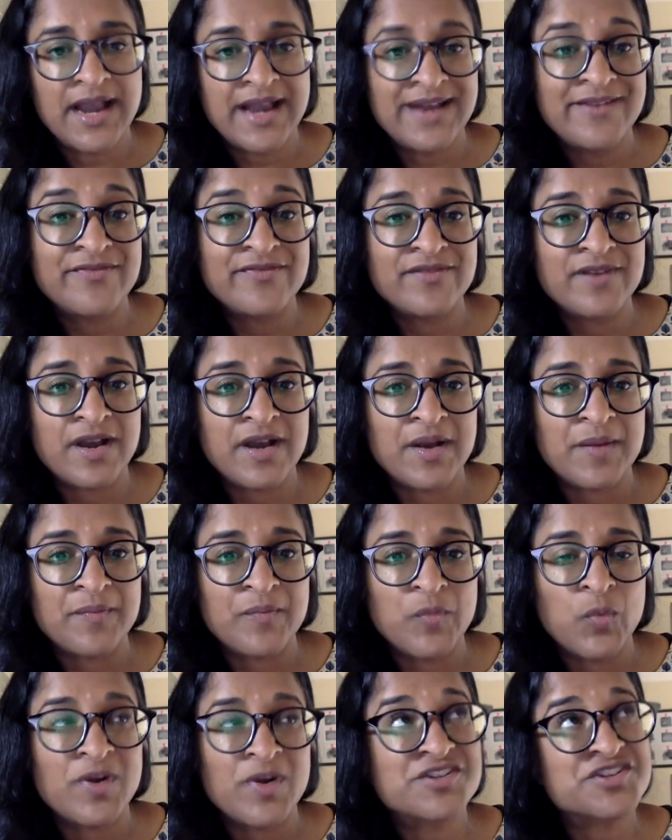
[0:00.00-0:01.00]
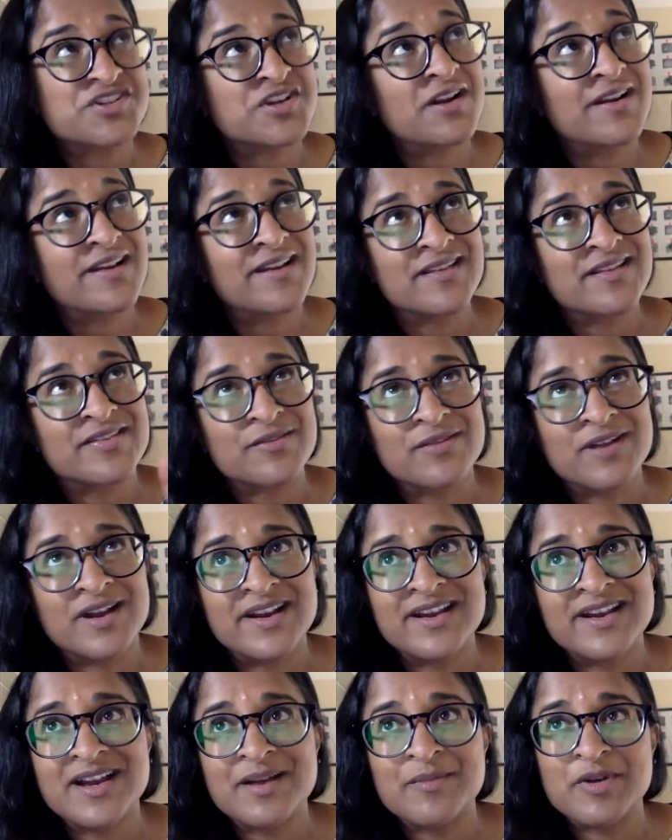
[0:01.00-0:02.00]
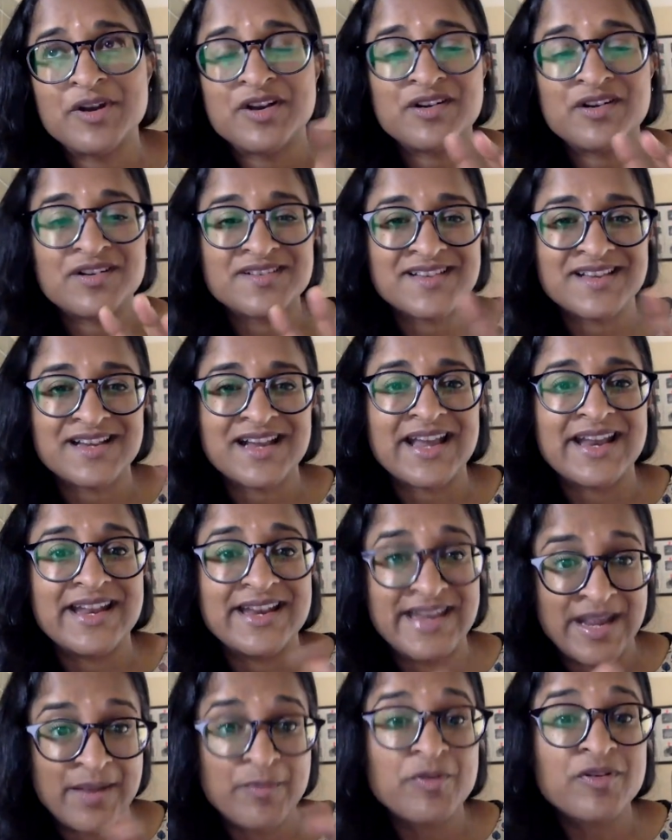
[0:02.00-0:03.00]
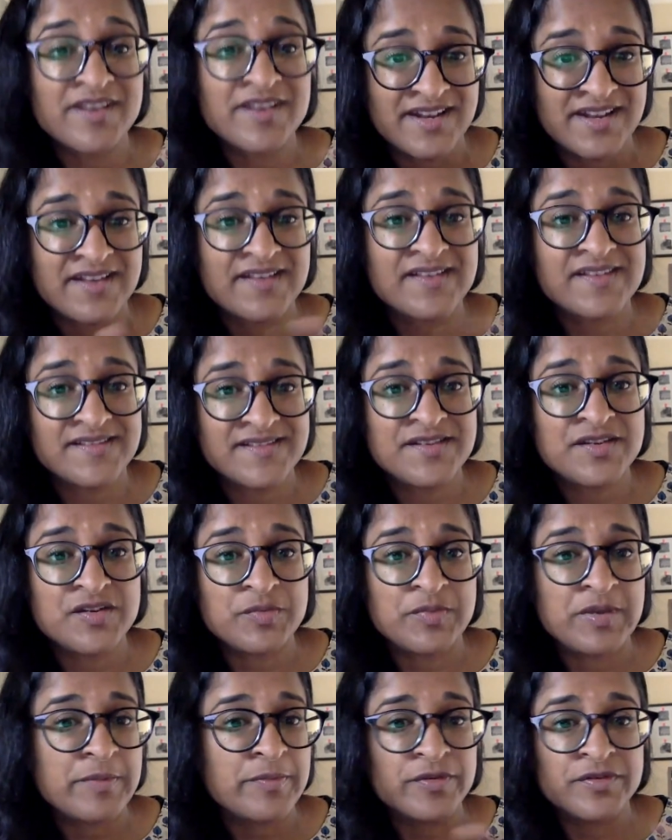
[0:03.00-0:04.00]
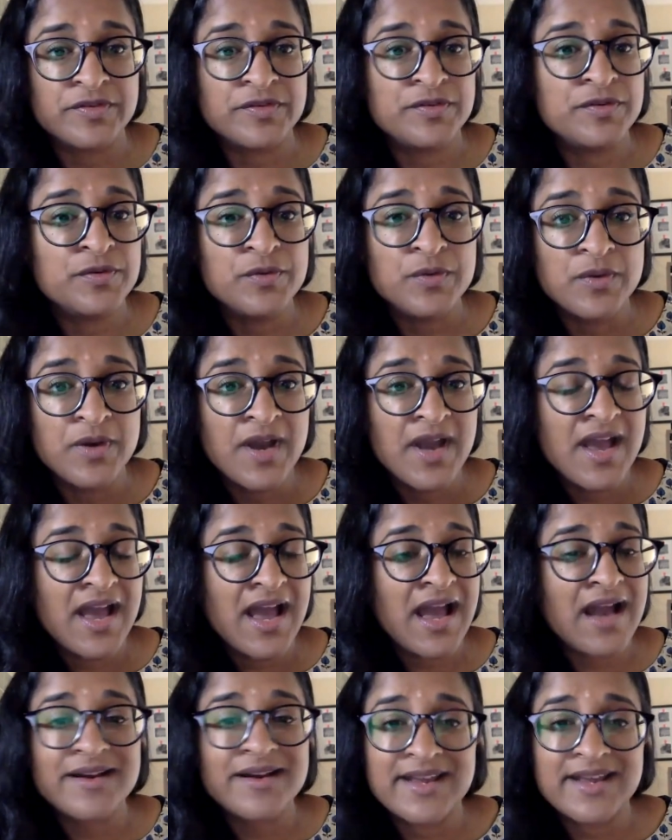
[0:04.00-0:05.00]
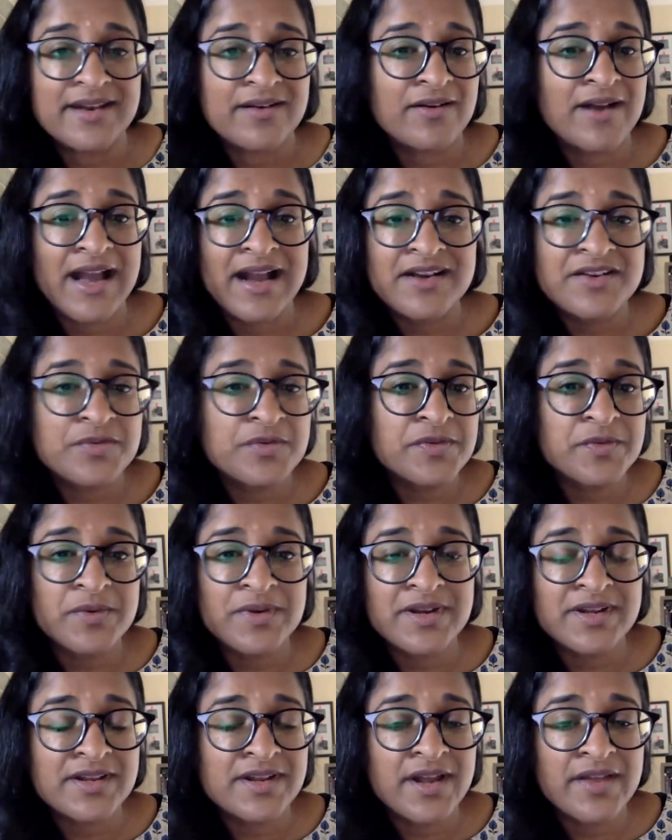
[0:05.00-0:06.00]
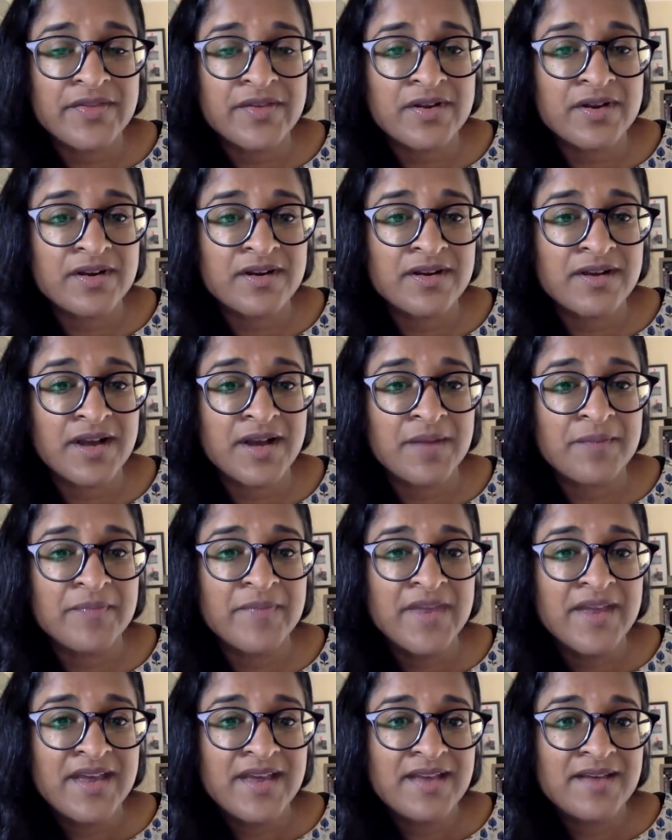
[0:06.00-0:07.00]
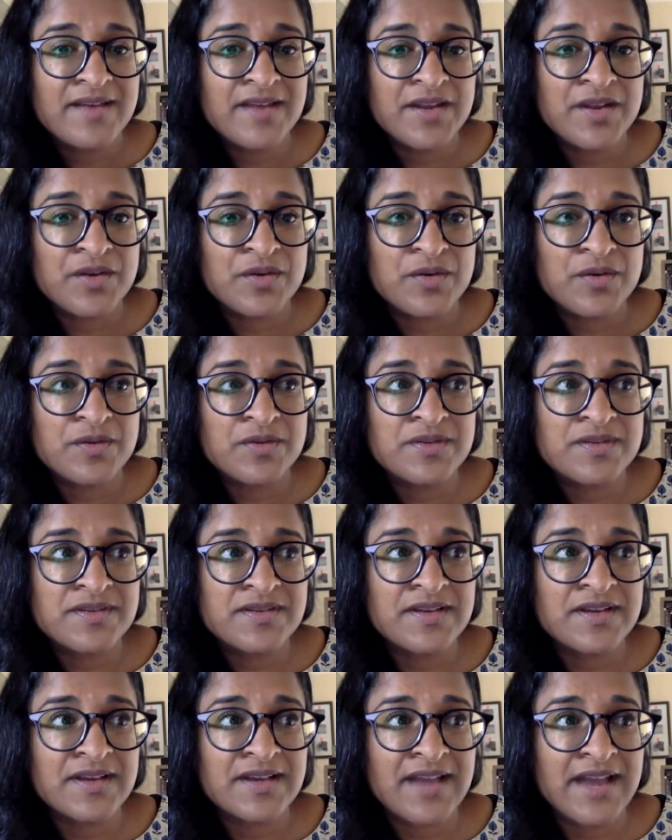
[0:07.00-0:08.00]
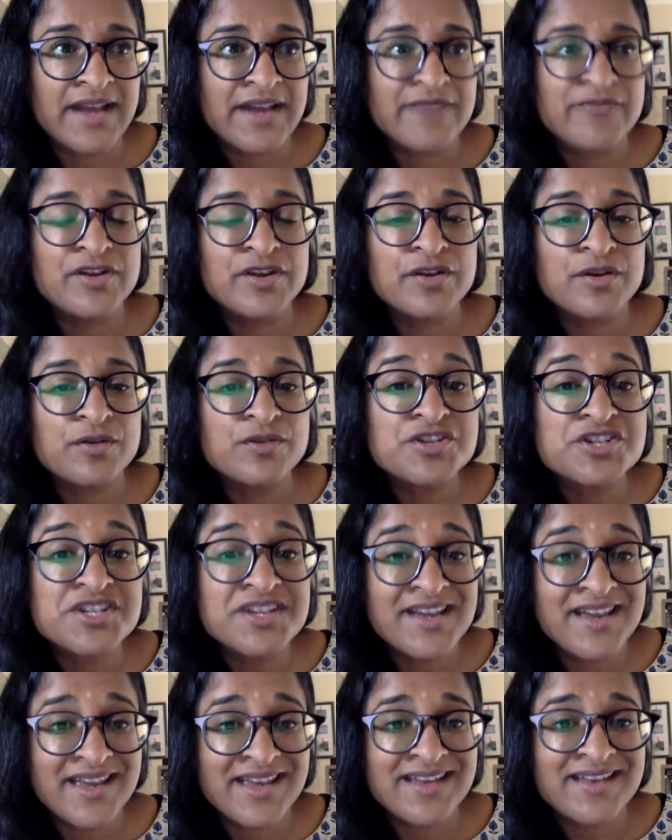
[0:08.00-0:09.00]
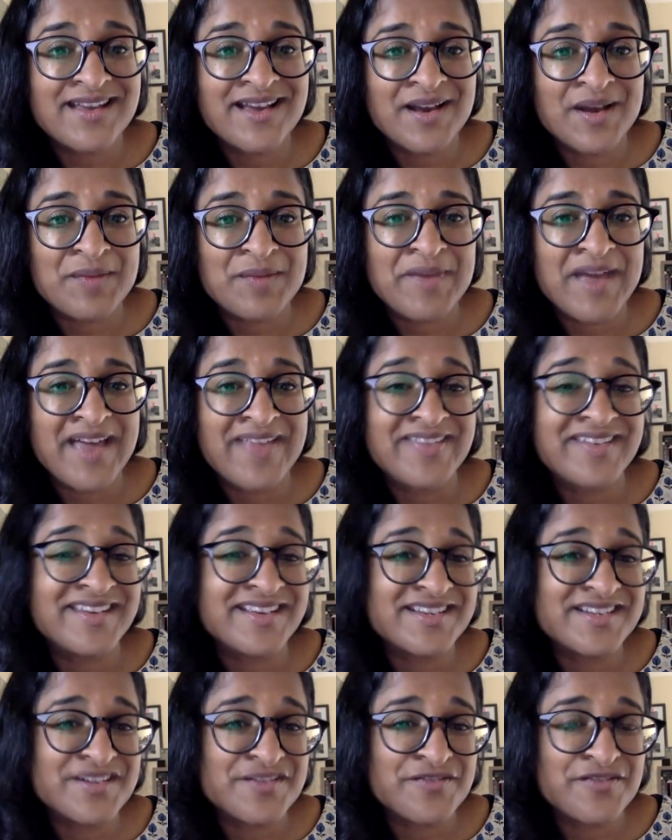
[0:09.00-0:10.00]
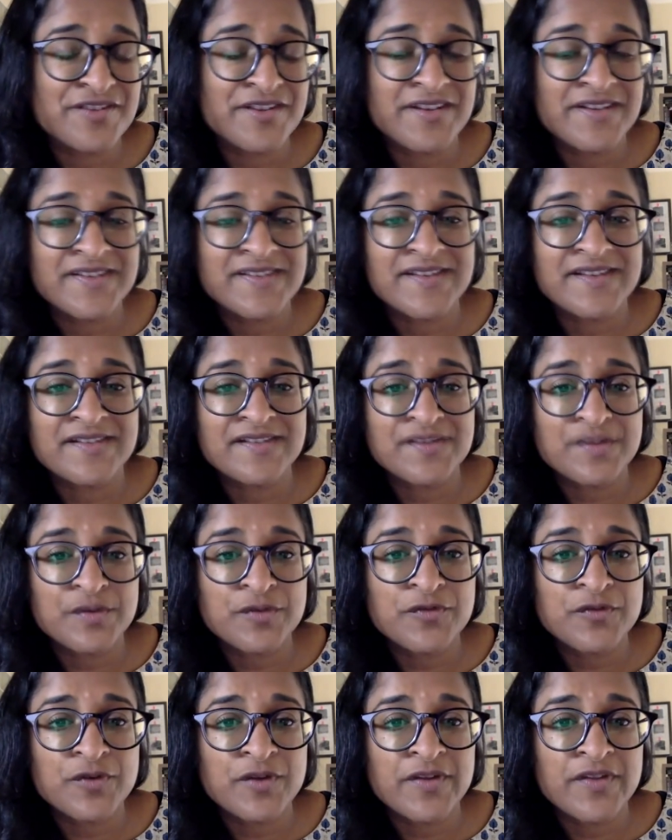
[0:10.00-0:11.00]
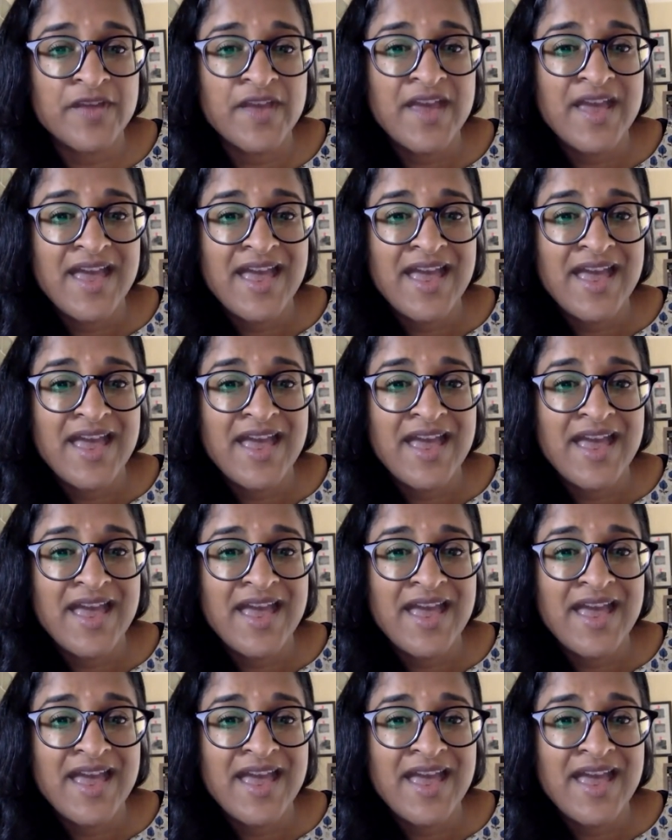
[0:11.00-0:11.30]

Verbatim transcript: a kind of um, what Sharika Thiranagama calls it kind of neighborliness too. People knew how to interact with one another, um, you know, to kind of negotiate um, ethnic difference and so forth.